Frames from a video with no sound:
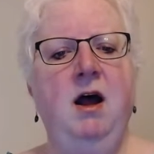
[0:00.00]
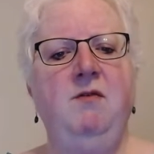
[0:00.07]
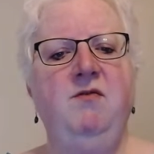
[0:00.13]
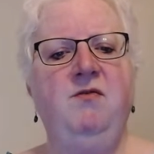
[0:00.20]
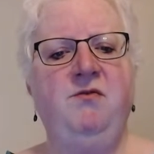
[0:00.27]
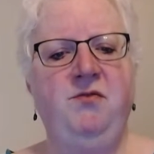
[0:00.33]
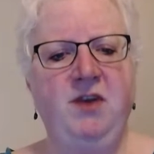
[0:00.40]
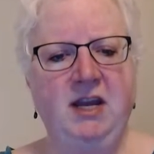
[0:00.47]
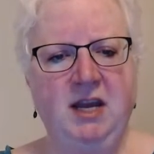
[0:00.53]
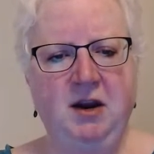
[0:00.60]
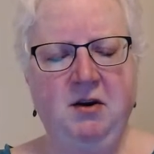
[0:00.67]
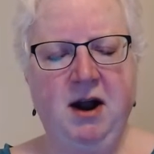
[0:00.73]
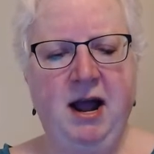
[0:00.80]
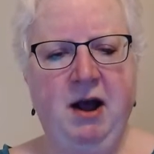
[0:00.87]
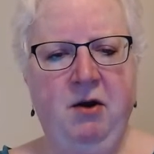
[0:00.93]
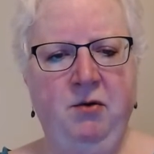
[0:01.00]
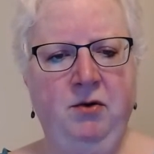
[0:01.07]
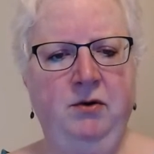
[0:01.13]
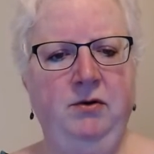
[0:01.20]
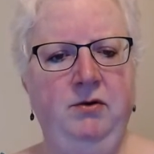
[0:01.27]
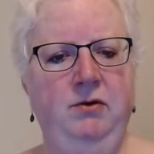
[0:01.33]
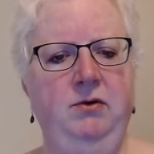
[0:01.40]
figure
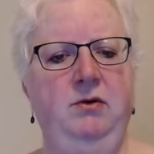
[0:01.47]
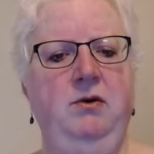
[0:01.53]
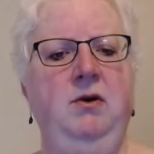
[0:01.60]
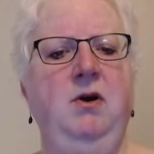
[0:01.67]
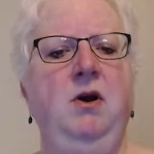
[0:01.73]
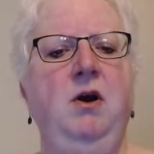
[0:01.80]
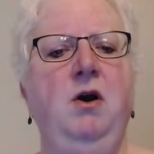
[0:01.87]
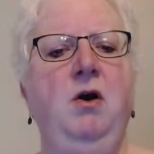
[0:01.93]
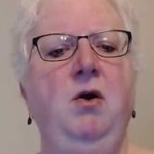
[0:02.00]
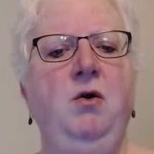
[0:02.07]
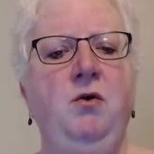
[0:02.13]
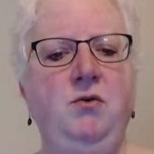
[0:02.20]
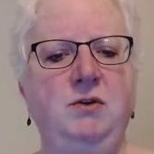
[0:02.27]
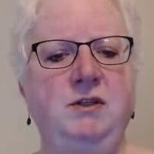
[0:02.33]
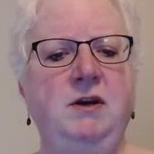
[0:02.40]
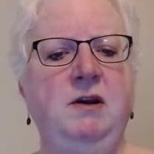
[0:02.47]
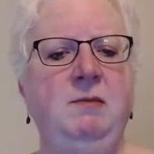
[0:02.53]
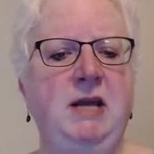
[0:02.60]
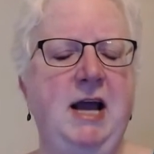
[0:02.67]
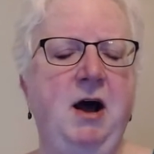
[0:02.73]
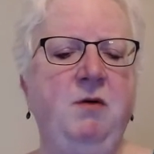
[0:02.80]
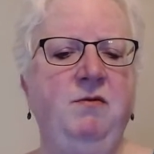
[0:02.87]
out who is going
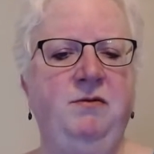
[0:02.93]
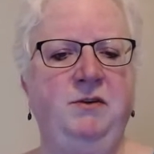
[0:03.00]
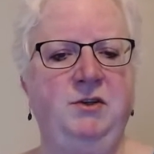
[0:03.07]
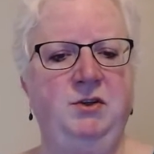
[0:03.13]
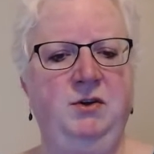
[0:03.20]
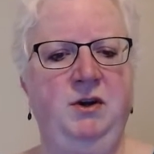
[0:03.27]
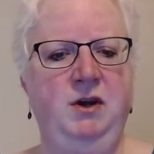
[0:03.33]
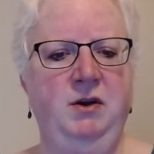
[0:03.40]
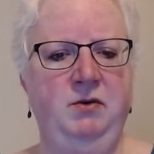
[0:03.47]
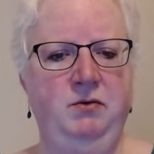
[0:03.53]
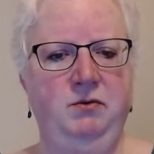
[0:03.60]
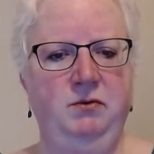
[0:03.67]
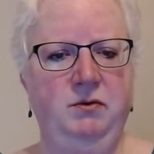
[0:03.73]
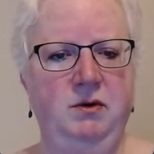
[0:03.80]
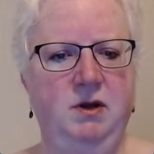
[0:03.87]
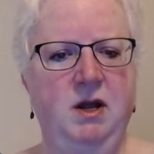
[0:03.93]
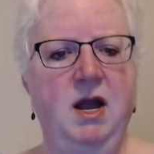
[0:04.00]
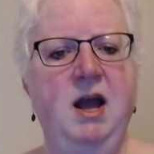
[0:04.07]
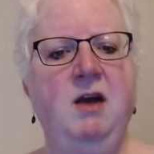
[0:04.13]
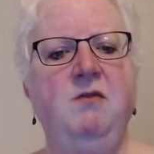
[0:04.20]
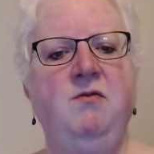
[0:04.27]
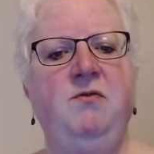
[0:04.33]
to be helpful to you.
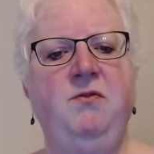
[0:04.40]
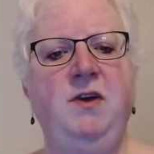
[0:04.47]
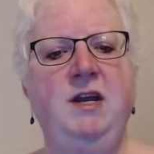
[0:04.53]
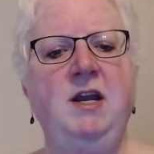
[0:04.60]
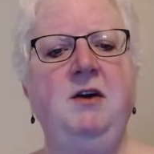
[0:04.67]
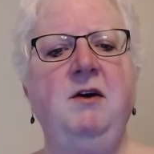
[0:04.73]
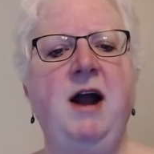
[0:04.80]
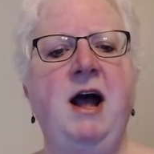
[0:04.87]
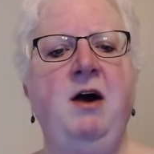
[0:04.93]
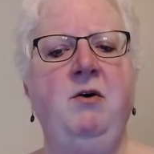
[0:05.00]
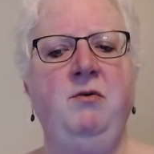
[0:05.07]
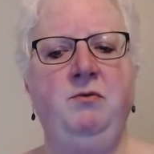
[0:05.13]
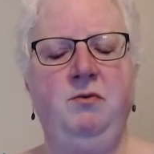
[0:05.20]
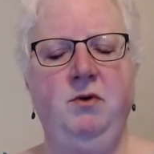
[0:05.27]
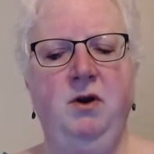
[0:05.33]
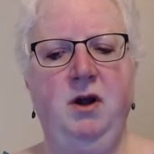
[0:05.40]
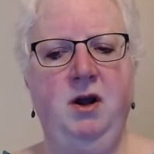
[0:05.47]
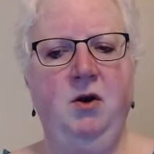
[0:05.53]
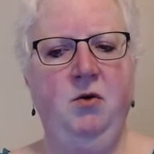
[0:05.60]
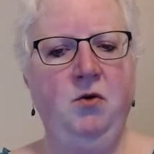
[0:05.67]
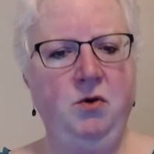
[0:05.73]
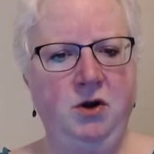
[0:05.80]
Figure out
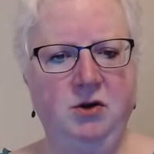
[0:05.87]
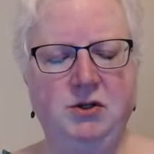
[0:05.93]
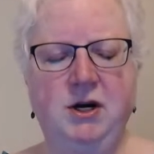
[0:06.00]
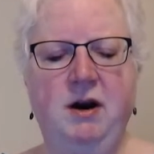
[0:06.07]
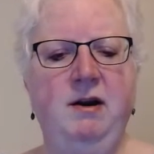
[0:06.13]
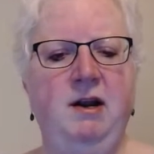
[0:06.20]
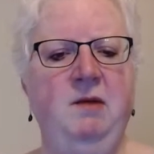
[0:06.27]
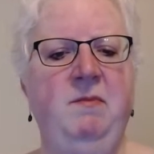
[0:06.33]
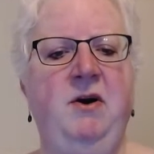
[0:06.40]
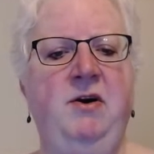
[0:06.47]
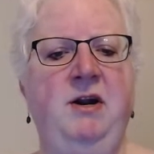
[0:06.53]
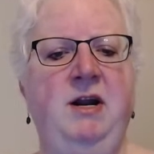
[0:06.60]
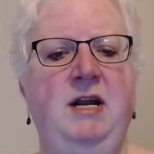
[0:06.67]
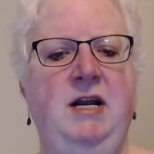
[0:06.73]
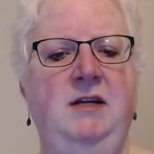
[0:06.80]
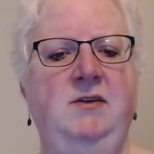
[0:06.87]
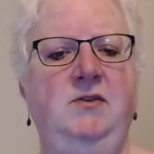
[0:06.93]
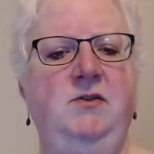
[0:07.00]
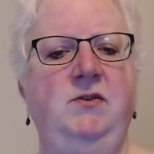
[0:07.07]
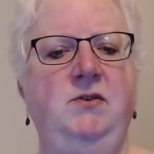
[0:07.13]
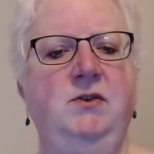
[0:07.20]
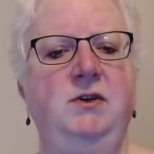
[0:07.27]
who your target market
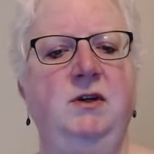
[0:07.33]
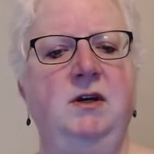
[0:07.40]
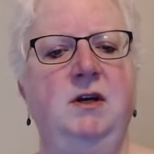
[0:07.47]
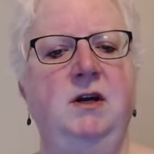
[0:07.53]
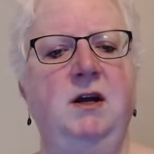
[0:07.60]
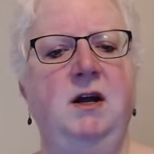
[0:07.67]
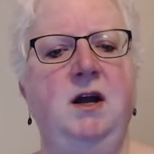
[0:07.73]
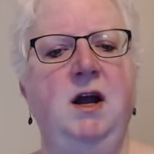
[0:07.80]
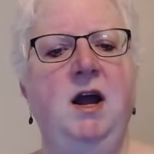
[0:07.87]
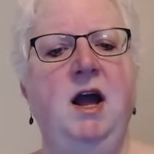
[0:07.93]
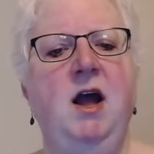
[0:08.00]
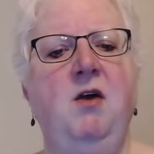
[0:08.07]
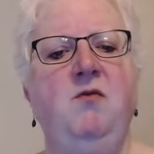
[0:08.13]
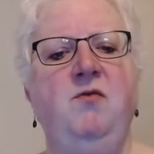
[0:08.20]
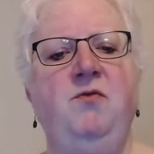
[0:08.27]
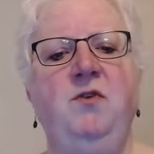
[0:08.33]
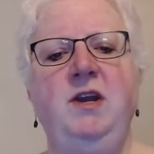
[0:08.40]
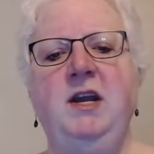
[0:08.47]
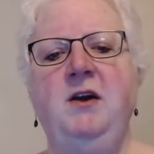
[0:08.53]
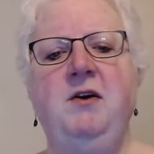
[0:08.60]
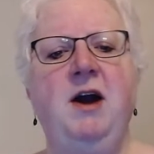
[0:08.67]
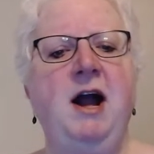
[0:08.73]
is.
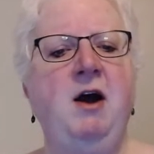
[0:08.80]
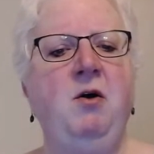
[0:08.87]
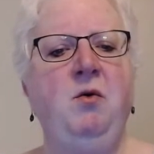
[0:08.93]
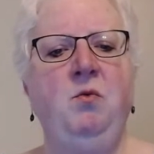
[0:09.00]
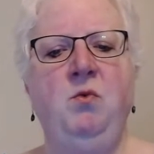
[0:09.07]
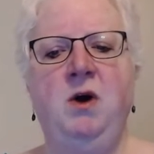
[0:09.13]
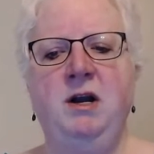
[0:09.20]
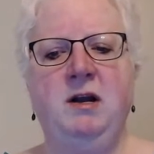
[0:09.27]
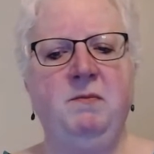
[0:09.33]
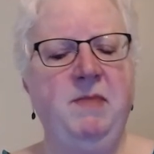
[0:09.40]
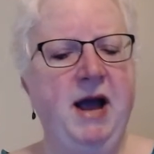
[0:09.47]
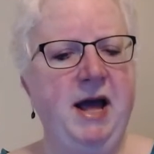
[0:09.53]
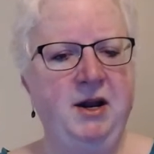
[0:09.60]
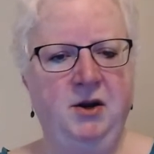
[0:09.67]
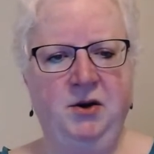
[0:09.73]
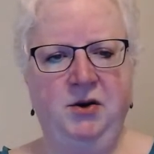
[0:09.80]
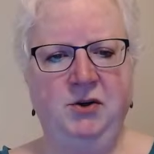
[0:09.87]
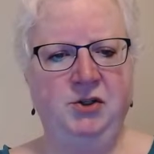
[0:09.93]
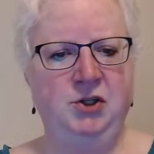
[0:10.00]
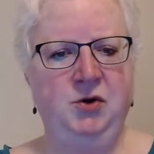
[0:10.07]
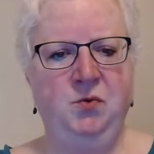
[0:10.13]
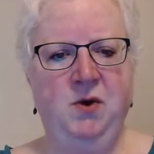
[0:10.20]
Figure out what
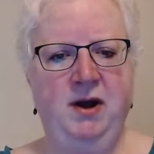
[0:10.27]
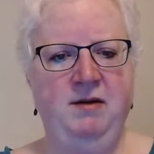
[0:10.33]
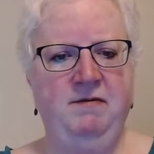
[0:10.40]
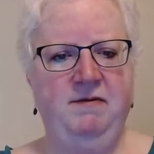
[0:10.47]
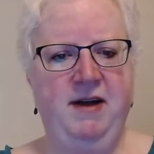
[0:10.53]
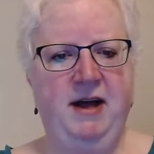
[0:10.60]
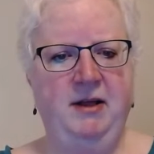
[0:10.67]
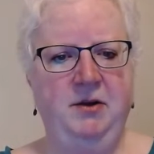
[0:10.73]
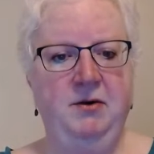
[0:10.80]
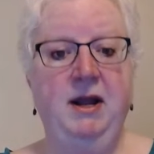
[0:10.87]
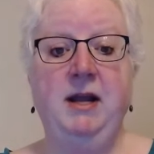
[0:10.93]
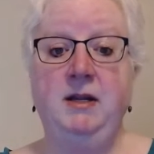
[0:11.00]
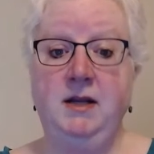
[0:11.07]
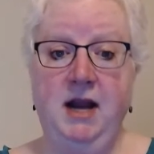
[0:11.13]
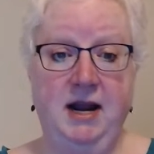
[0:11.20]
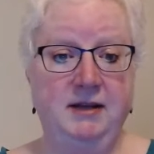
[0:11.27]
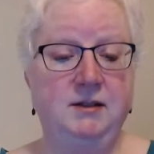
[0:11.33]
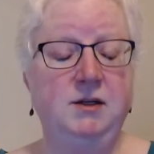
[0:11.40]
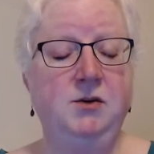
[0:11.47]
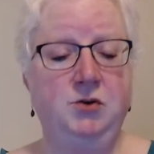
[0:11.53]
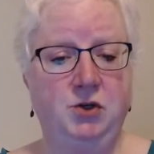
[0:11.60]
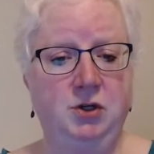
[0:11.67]
competitors you want to follow. And
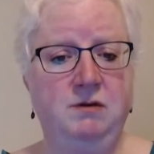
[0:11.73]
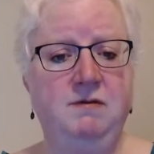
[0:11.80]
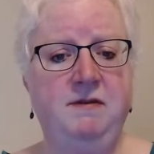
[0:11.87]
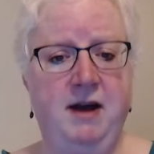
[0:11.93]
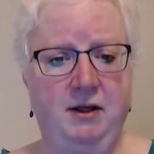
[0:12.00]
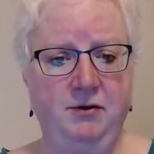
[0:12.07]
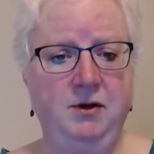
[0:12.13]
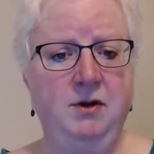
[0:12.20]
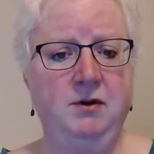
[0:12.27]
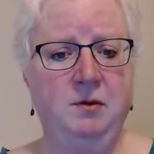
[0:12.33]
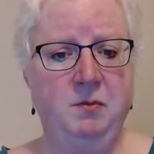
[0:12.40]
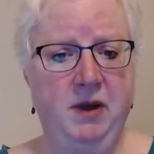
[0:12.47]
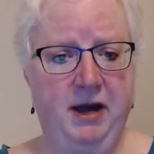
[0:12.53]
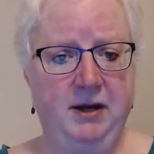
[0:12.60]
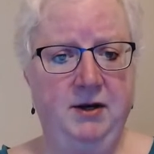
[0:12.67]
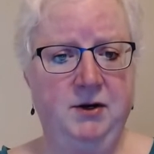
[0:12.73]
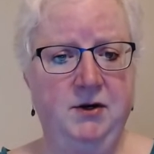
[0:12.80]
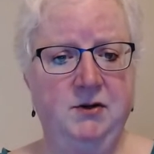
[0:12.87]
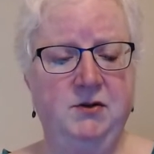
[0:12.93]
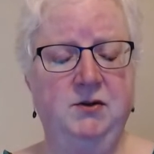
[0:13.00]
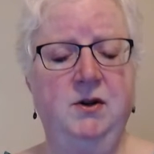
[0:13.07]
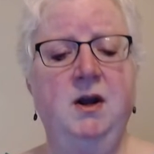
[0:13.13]
yes, you should follow your
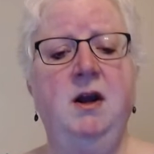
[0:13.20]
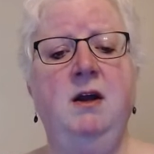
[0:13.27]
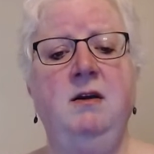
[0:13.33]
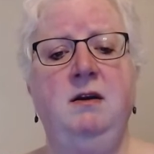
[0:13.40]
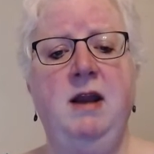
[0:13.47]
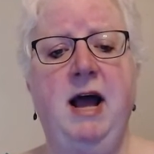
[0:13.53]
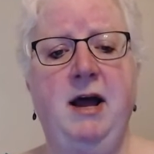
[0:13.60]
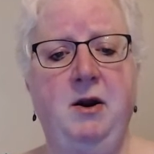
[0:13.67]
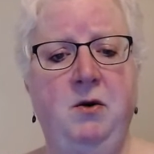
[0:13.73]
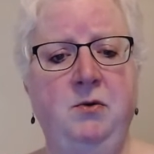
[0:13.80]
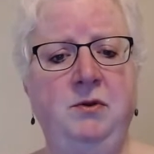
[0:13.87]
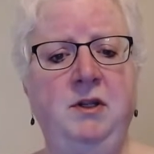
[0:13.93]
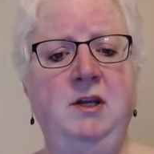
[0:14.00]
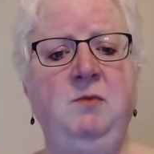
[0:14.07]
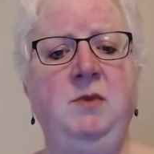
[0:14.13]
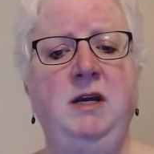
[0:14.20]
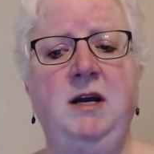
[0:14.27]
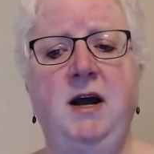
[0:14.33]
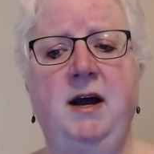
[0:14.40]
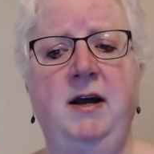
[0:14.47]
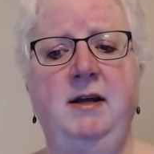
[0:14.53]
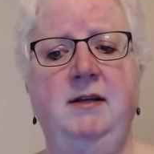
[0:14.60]
competitors, not only
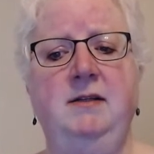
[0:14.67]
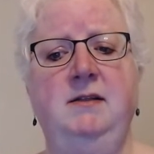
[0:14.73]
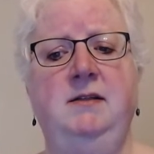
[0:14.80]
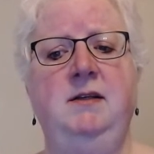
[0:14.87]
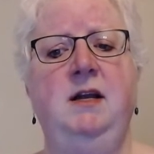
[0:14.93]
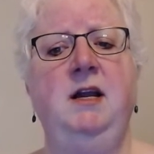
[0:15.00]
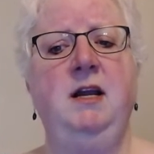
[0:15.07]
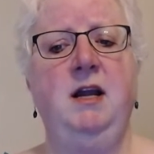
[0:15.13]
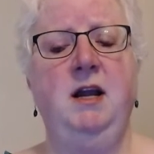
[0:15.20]
because